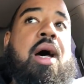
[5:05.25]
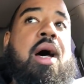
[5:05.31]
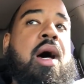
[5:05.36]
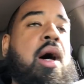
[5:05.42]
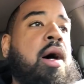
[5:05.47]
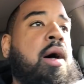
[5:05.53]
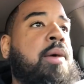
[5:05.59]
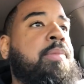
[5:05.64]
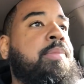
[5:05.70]

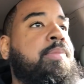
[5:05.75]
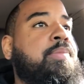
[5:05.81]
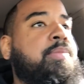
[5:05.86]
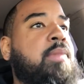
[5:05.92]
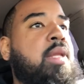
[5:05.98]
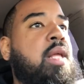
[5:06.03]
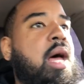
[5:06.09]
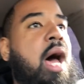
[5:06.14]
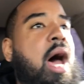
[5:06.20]
Um,
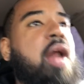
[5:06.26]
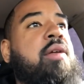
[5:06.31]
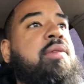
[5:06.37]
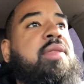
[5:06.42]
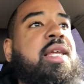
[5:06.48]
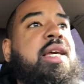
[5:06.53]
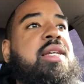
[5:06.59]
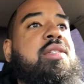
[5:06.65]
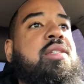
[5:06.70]
I
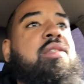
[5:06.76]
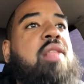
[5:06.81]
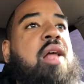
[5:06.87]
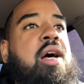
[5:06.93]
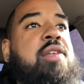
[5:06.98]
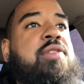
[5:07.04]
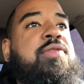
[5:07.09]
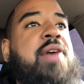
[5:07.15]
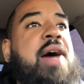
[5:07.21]
don't think it's
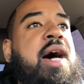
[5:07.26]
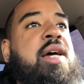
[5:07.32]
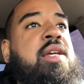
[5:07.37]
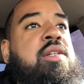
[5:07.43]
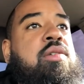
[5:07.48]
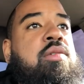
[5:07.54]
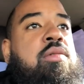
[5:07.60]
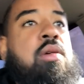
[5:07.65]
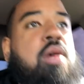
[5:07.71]
lost
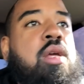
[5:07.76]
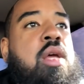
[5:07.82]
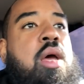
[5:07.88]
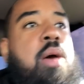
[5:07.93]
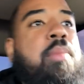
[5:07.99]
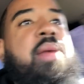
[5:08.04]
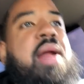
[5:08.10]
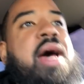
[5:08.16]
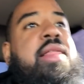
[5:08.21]
value,
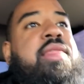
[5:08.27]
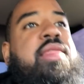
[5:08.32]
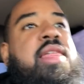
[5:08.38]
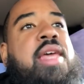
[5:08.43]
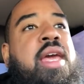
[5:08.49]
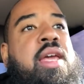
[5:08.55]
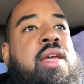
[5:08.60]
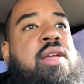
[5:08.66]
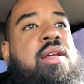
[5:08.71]
but I
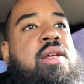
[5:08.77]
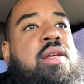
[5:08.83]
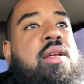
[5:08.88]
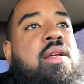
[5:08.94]
think